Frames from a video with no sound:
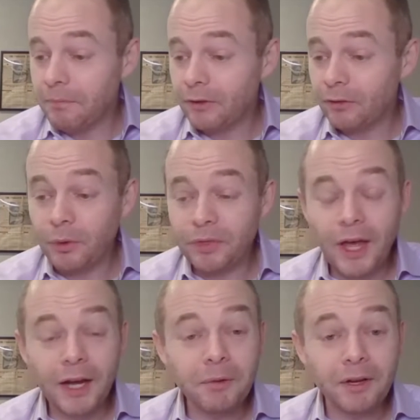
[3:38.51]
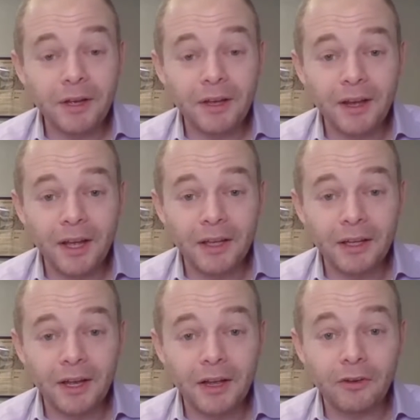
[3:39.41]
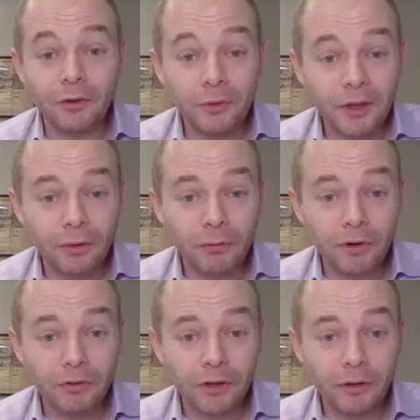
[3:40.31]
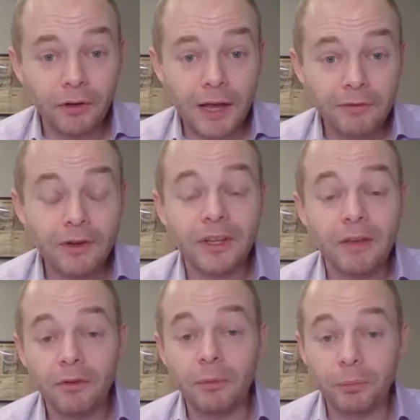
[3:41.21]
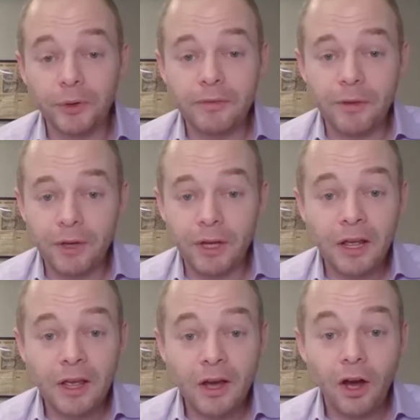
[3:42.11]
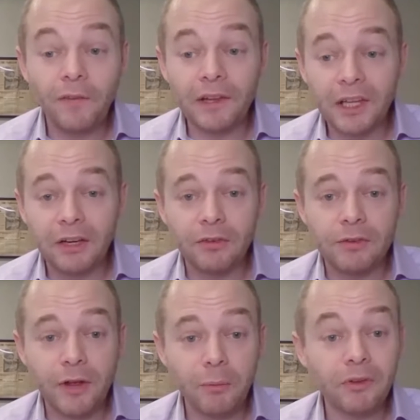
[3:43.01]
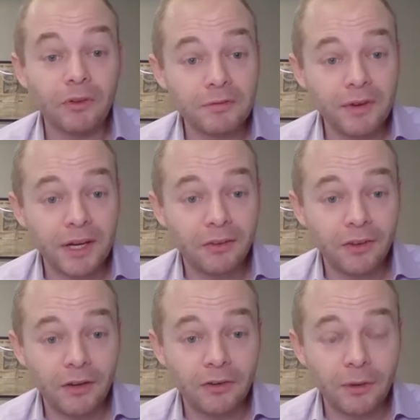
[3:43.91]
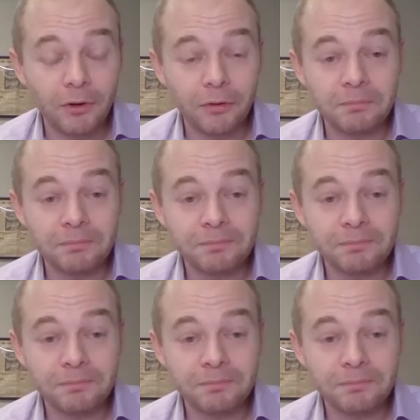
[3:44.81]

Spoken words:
So with that, I'm gonna turn things over to Sarah Lefton to give us a brief update on the latest developments in the fight against anti-Semitism.